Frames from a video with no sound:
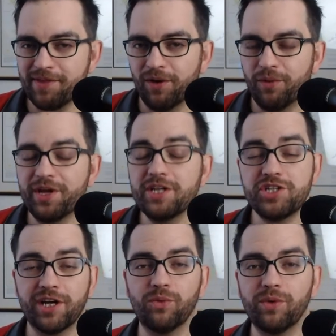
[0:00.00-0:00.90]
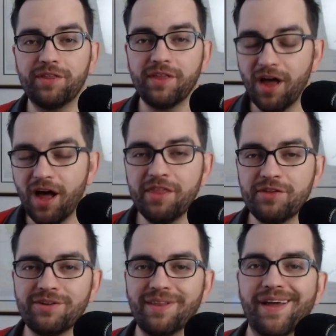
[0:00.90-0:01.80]
That way we can share it with
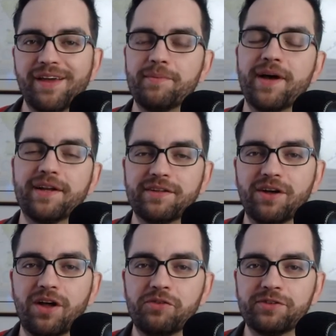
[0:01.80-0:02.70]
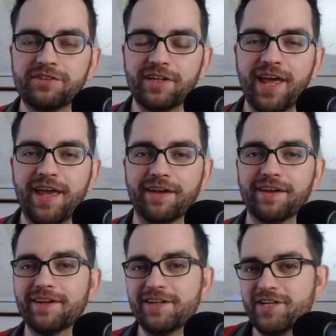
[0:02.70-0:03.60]
other like-minded golfers. And hey,
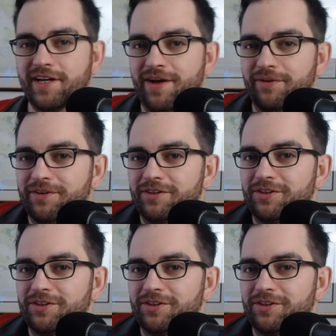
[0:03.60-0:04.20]
check it out.